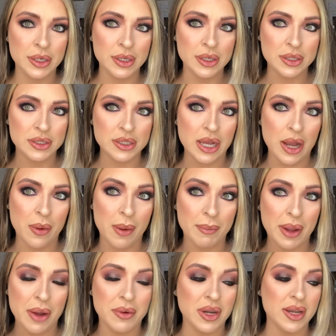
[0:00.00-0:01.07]
So I'm
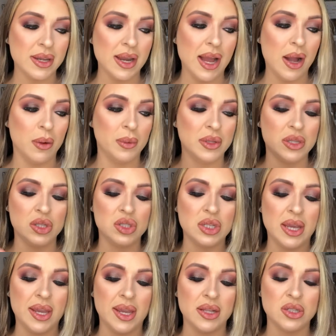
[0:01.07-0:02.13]
going in now with the
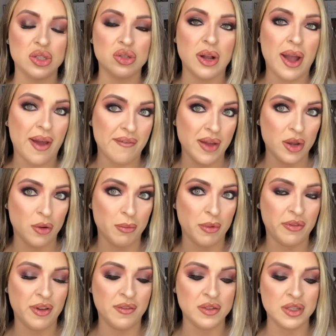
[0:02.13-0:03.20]
shade Driver number
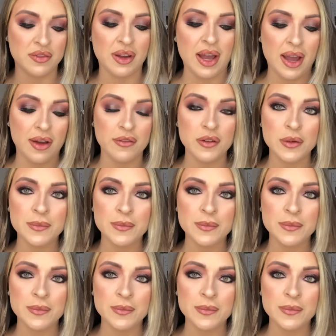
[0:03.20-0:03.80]
55.